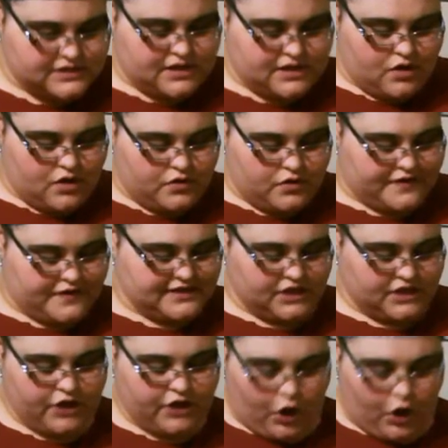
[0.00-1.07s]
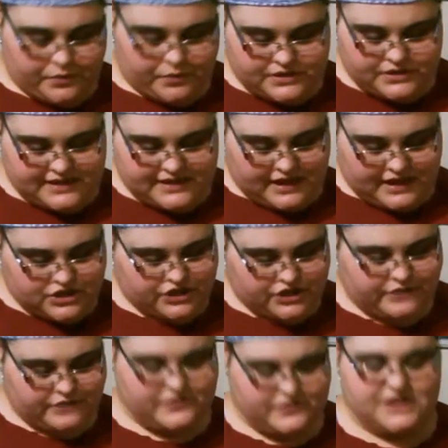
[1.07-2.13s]
So this could almost
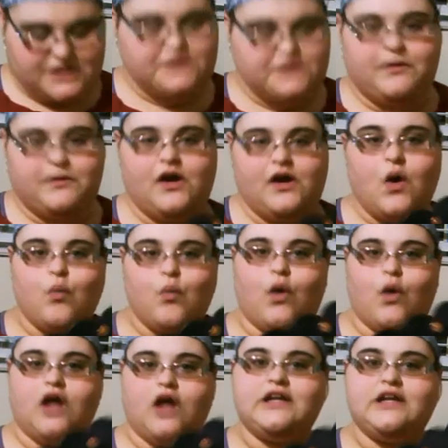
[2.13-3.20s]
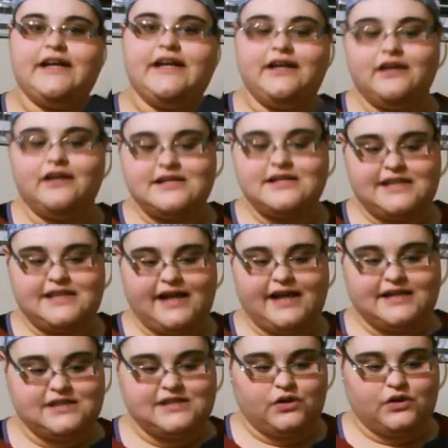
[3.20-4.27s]
actually just be a wallet because it
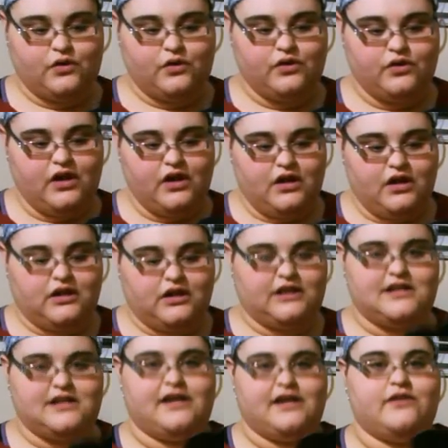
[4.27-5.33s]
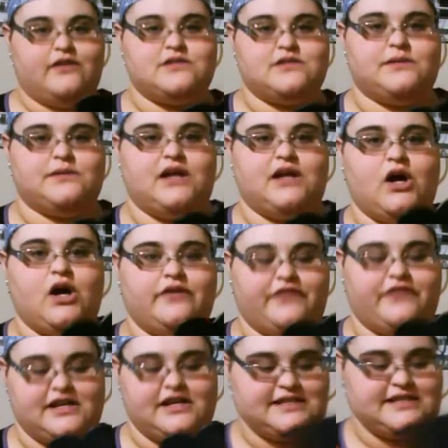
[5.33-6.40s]
has little, not that I know it's really hard
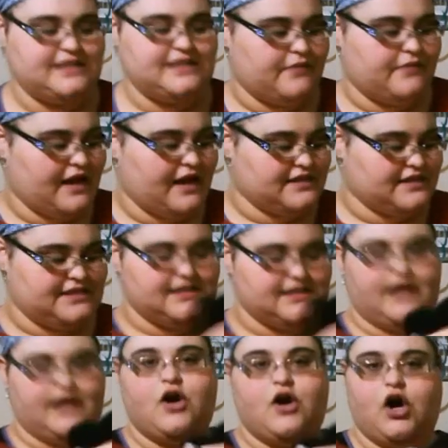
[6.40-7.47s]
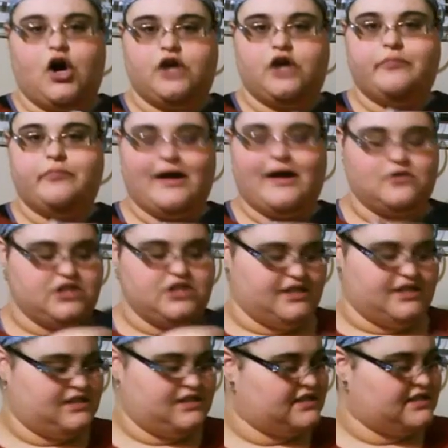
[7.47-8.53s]
for you guys to see, but it has these like card
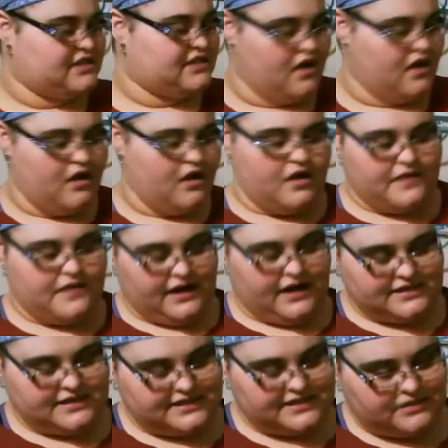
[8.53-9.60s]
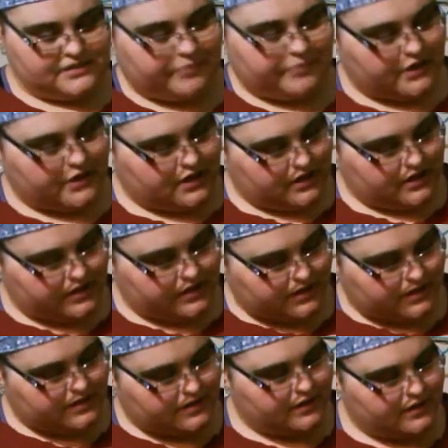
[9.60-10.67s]
pouches. It has a zipper
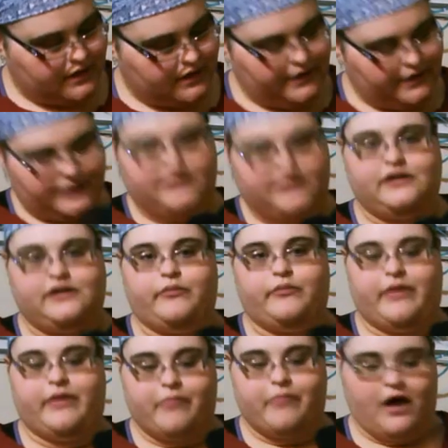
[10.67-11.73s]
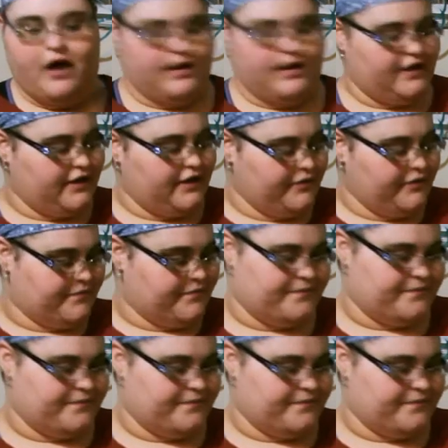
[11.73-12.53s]
and then a big pocket.